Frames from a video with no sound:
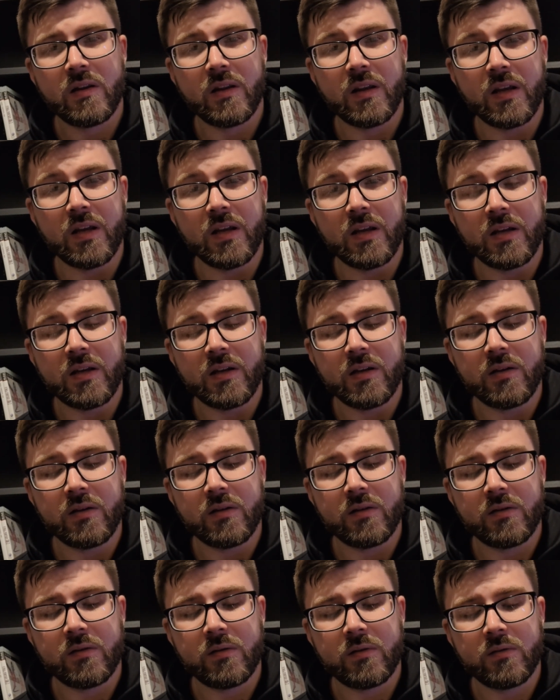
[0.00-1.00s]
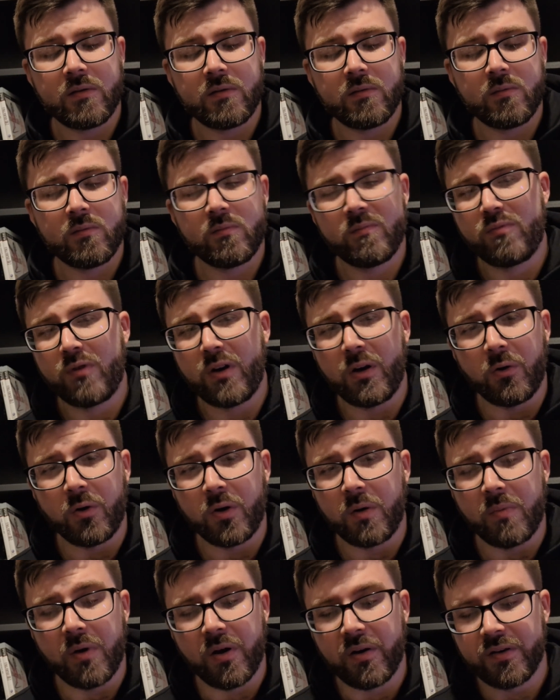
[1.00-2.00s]
the
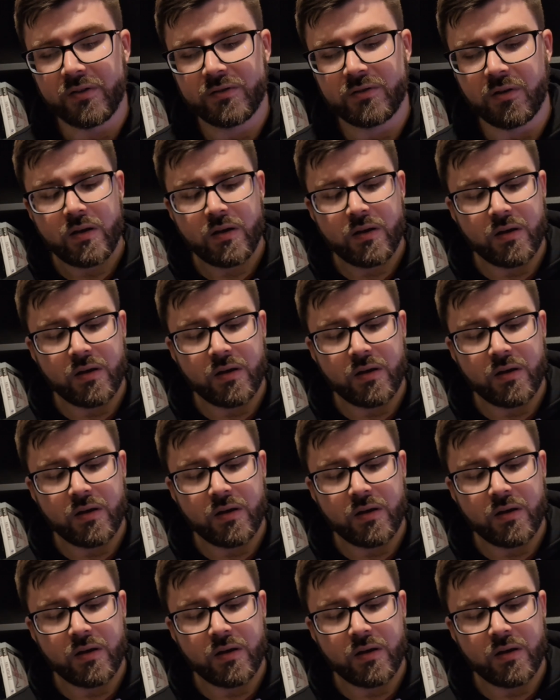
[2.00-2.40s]
pre-order bonus.